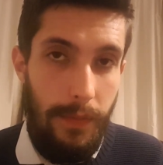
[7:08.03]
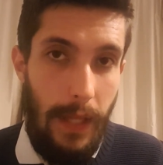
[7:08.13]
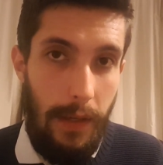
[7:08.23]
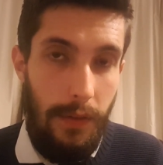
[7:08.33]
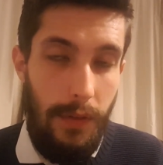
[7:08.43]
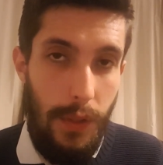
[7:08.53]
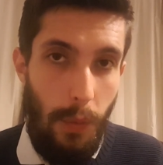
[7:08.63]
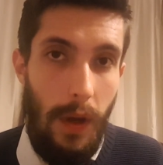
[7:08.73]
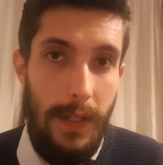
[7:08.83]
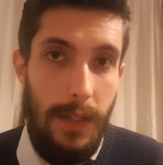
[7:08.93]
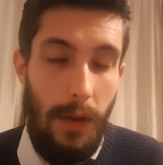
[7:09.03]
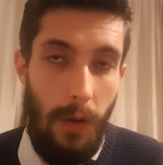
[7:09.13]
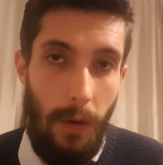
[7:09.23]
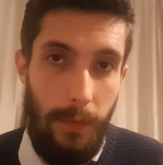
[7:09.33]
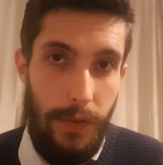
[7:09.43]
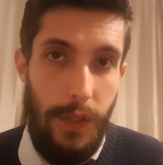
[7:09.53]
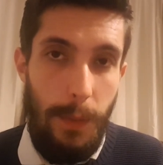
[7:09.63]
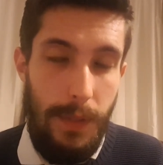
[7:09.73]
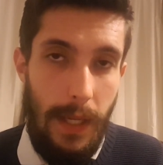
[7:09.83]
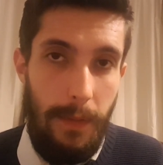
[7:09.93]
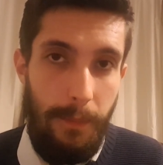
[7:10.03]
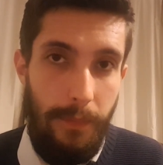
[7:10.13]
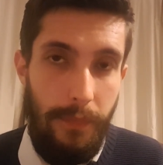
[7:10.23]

than twice of the two percent,